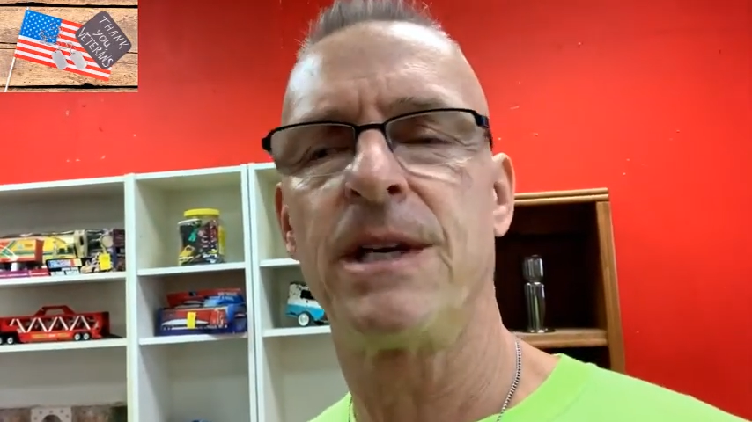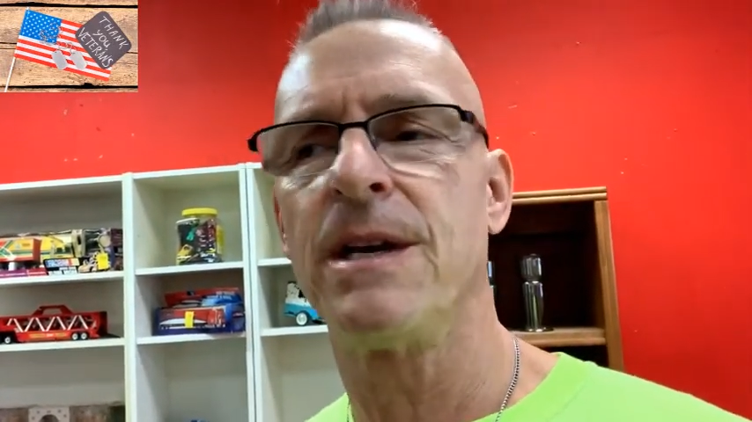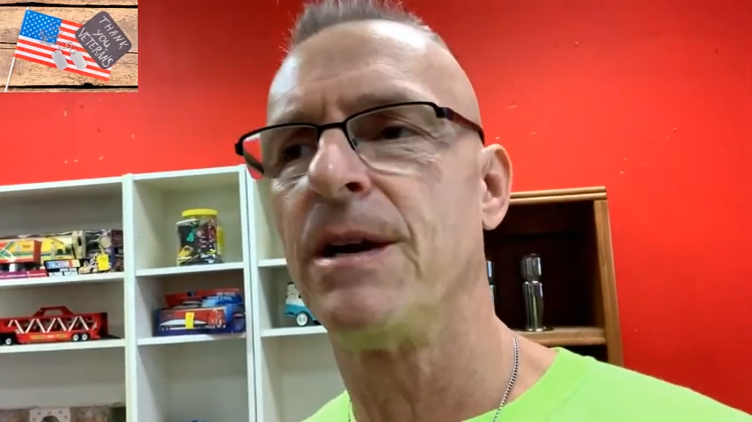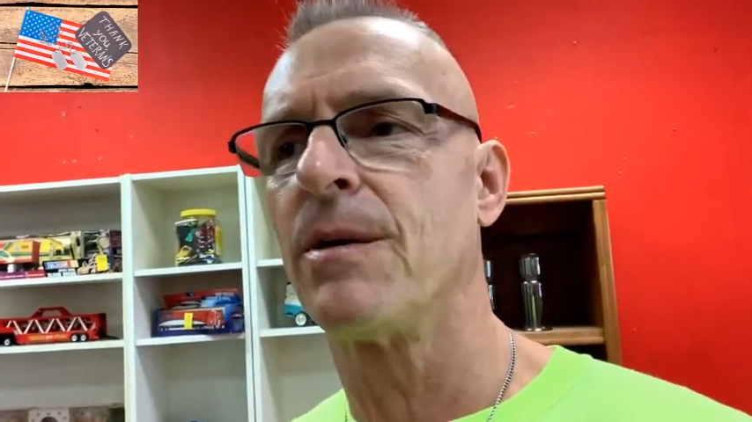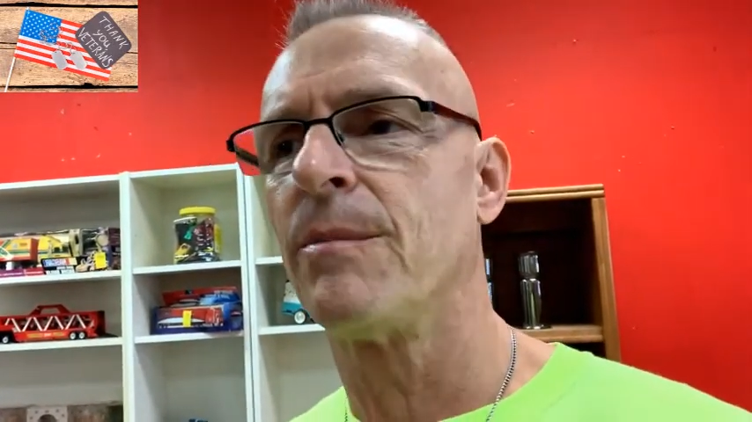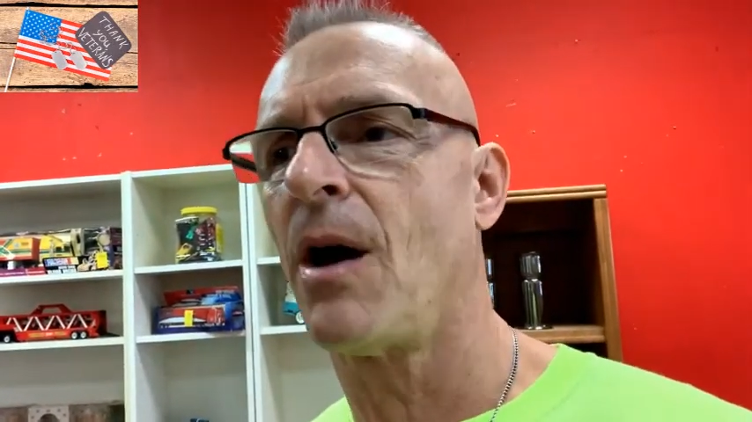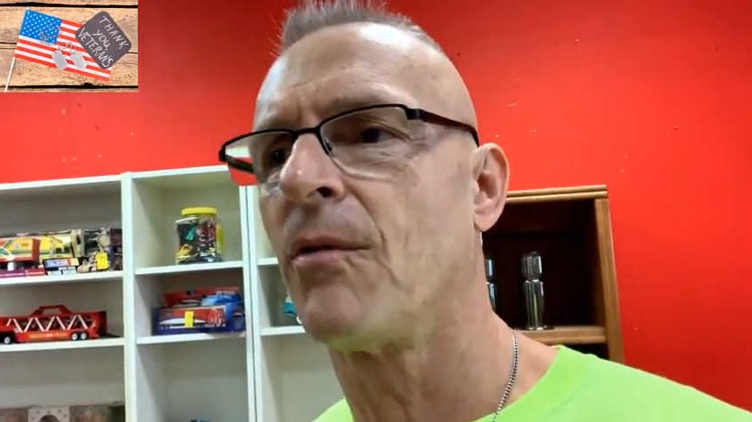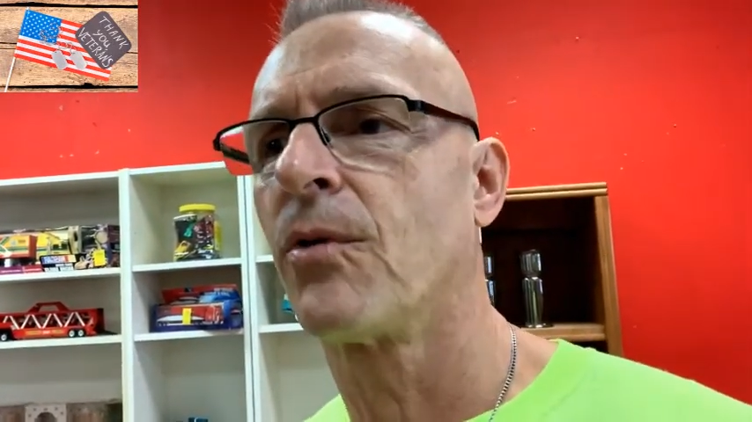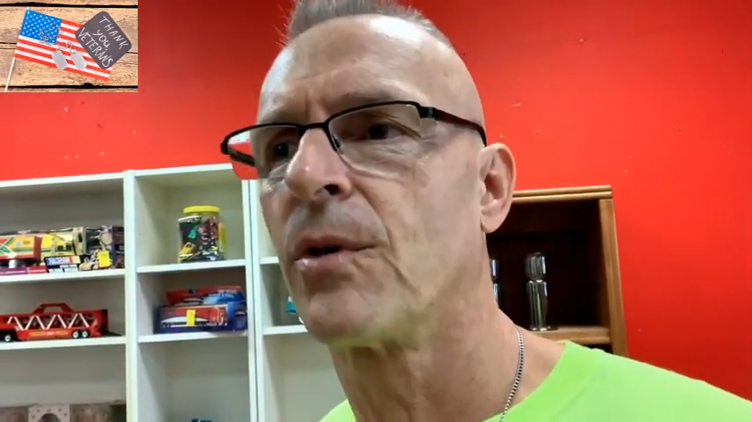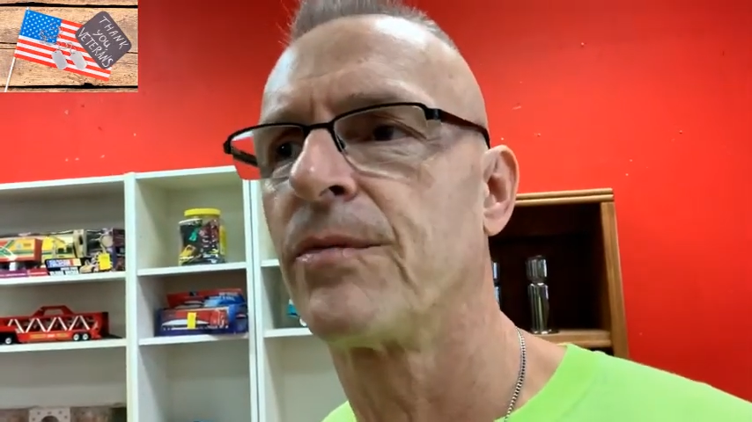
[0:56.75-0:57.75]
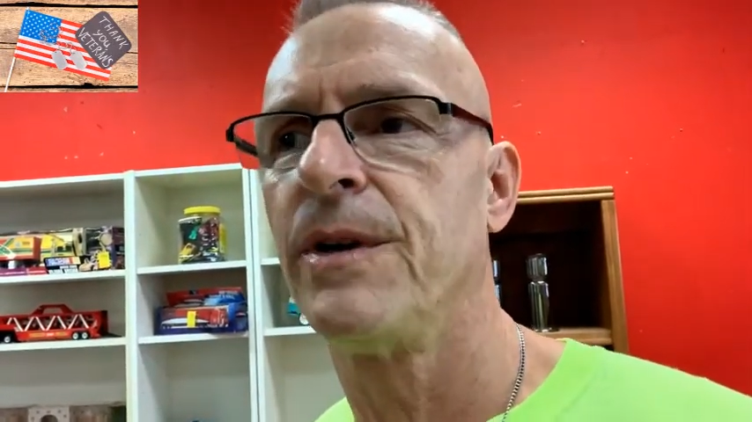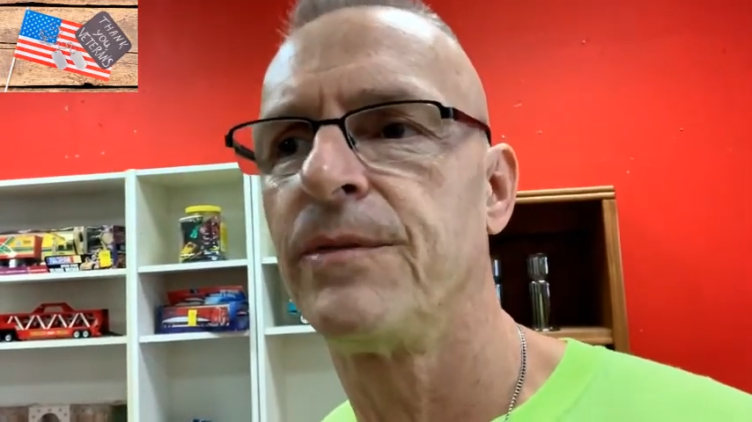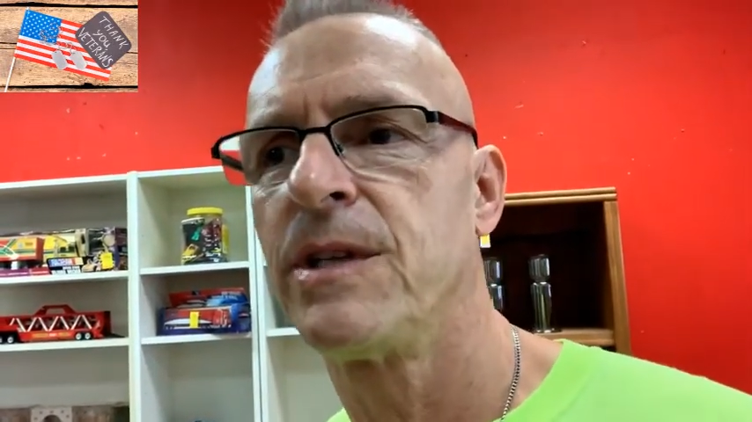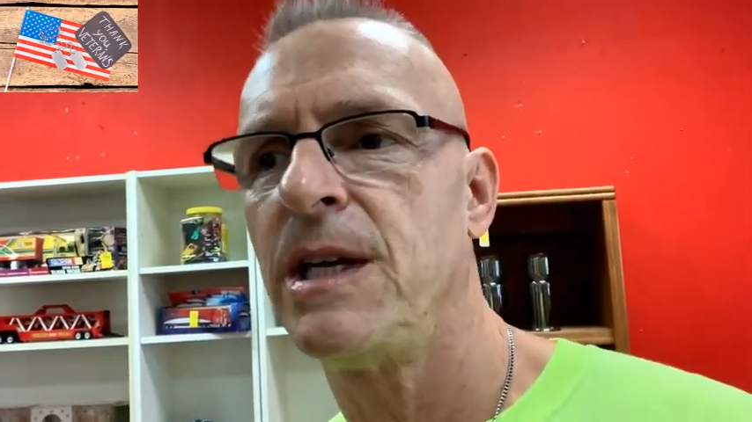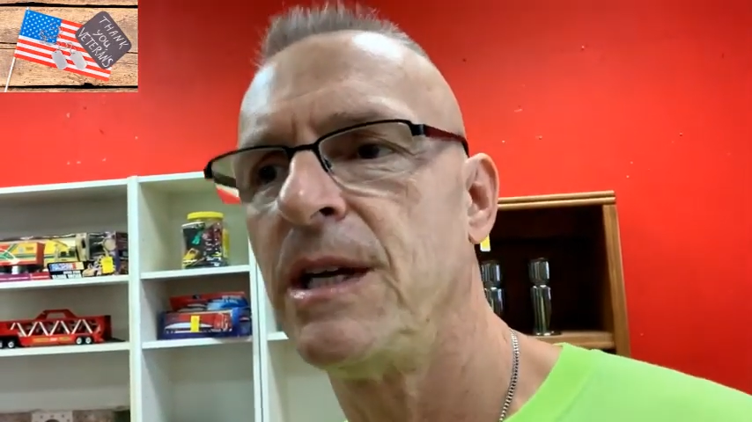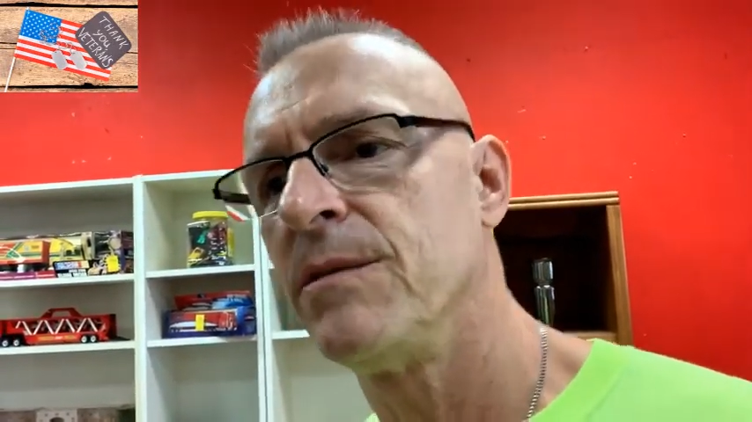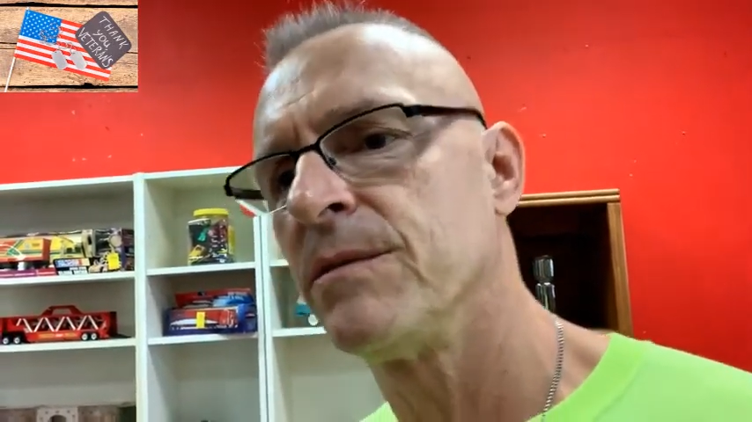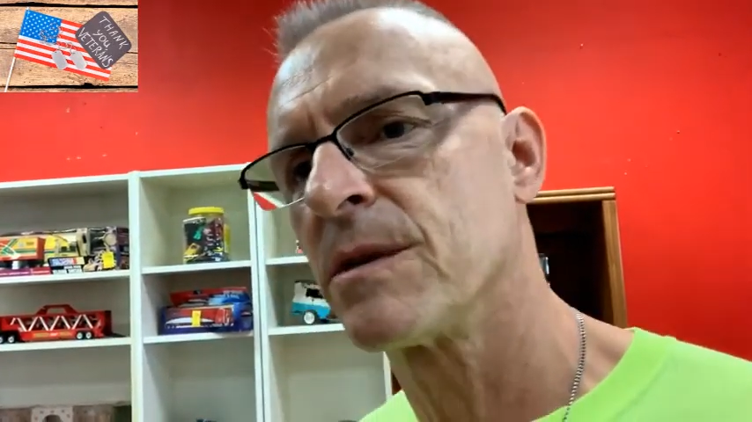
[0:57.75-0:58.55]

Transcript: Get here about 4:15,